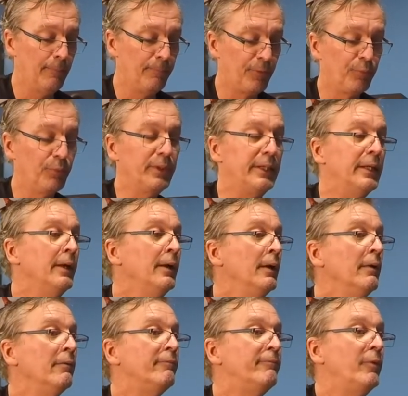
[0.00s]
3,
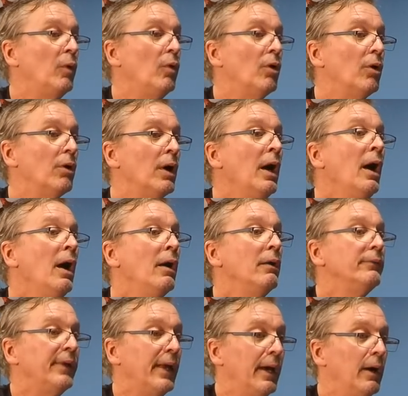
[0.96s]
4,
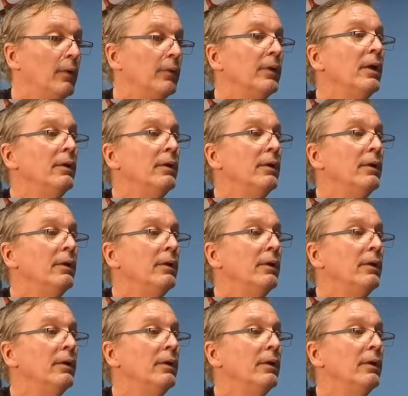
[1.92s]
down,